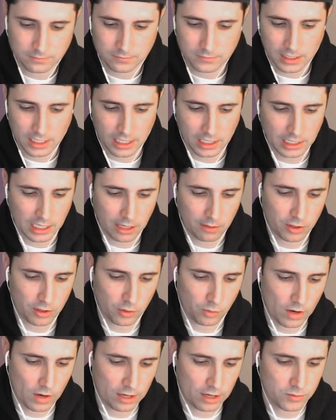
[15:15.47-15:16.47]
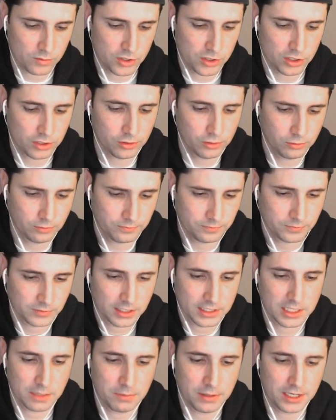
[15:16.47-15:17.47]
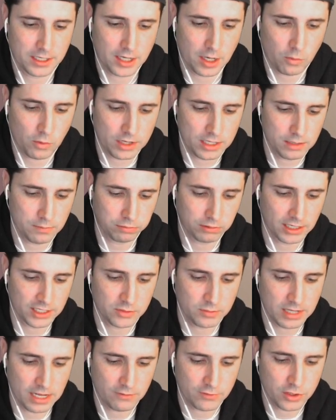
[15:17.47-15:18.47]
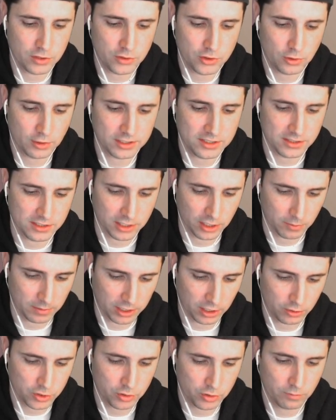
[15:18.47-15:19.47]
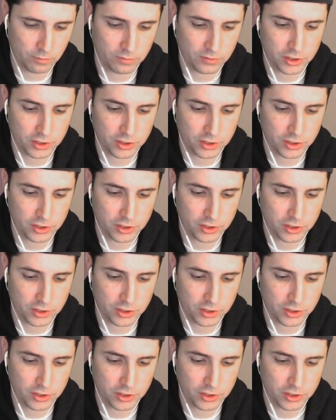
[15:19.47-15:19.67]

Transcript: Okay, now we're to round 2. Depending on what he plays, we have 2 choices here. We can go Shroom